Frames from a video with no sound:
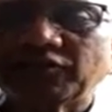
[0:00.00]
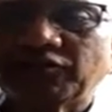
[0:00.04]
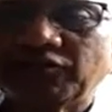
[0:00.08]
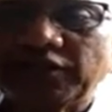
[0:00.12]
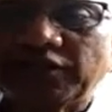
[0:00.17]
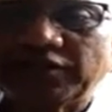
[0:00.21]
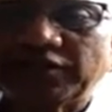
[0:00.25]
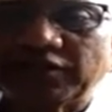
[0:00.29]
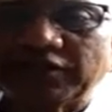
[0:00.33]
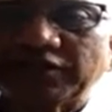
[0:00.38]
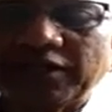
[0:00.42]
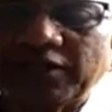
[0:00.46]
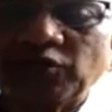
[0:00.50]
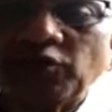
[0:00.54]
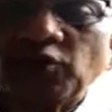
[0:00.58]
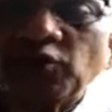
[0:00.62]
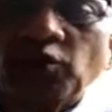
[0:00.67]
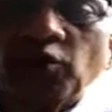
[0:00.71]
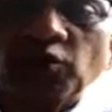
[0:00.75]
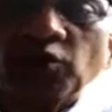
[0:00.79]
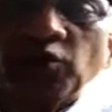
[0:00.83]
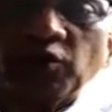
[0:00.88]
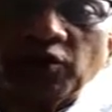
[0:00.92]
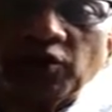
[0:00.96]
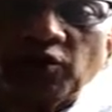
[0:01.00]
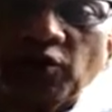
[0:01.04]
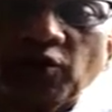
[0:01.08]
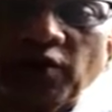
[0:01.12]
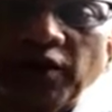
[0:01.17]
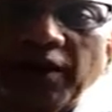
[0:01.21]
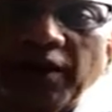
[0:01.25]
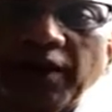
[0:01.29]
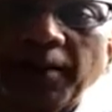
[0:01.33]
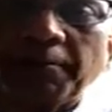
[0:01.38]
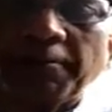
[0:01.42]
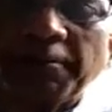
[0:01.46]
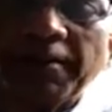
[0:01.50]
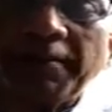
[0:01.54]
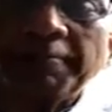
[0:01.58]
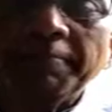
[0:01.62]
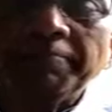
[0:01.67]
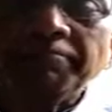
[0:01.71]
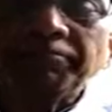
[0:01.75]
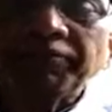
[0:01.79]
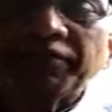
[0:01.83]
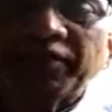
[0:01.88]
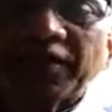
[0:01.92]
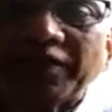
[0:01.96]
reasons. I know growing up,
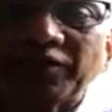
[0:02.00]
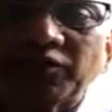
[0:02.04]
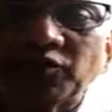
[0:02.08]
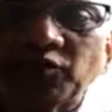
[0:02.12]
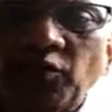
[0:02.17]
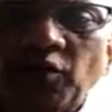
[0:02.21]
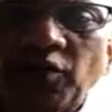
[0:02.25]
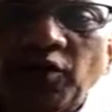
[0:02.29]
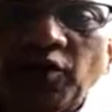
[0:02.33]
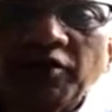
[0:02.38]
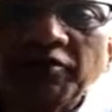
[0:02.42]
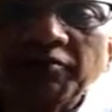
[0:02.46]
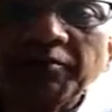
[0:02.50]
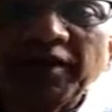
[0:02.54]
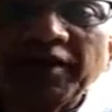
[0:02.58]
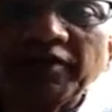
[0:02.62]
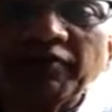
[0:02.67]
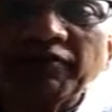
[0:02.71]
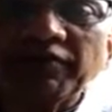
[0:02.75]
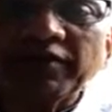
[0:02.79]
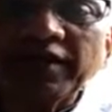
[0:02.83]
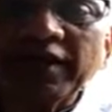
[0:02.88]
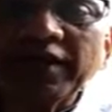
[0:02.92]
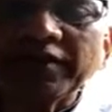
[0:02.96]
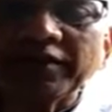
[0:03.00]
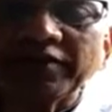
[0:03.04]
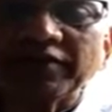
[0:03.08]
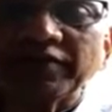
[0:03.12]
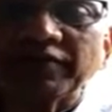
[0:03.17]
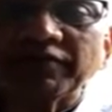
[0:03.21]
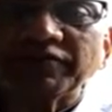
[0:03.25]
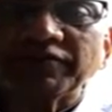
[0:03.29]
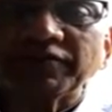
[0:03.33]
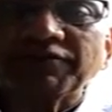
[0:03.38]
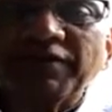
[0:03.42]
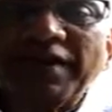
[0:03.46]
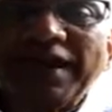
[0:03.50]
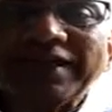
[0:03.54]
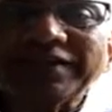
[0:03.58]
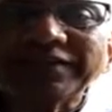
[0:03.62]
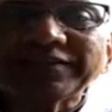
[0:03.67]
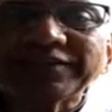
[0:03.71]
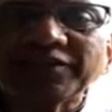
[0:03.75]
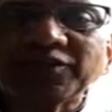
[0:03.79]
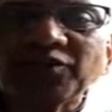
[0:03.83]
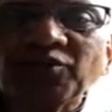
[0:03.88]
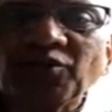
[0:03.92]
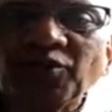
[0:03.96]
I saw a lot of my relatives
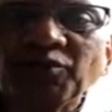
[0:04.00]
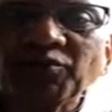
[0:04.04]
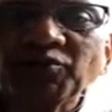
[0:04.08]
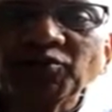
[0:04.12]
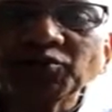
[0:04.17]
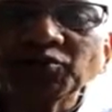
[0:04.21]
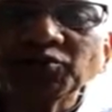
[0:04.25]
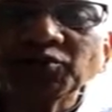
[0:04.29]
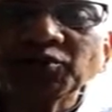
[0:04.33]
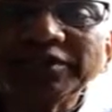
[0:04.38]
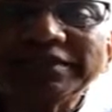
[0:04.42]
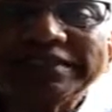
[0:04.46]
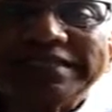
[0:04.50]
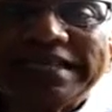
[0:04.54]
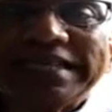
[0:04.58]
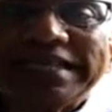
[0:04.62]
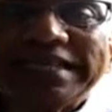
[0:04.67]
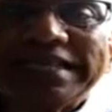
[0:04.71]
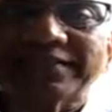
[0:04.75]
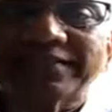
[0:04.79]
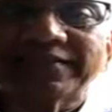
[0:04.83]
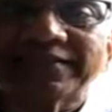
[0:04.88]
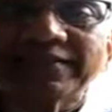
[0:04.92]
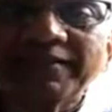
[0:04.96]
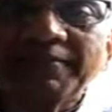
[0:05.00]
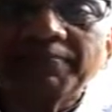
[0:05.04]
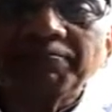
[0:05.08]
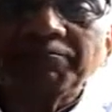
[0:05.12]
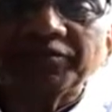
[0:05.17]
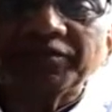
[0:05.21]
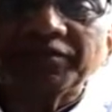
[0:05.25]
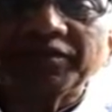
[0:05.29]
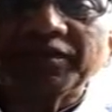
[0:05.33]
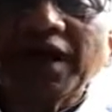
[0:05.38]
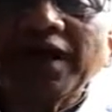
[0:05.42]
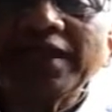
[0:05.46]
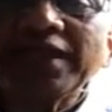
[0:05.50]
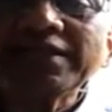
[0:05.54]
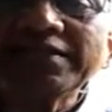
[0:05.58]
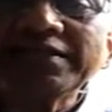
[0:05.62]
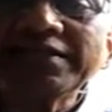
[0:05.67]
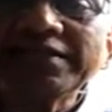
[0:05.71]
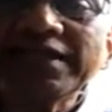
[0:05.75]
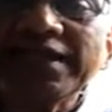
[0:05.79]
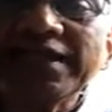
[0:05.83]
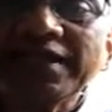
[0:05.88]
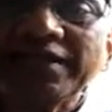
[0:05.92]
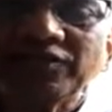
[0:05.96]
fasting almost to death,
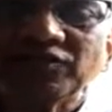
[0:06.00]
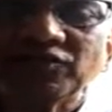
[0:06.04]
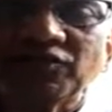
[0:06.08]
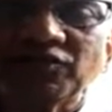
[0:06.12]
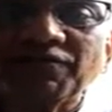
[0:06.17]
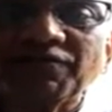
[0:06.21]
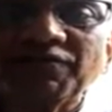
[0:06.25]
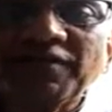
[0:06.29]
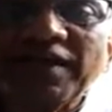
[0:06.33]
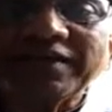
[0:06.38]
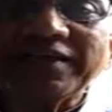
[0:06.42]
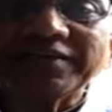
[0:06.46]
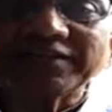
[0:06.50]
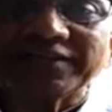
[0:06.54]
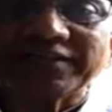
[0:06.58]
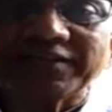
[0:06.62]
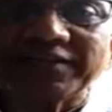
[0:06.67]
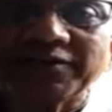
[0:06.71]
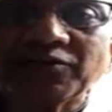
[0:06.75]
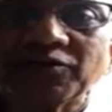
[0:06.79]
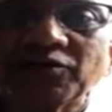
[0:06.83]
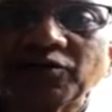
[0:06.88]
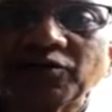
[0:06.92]
9 days of fasting.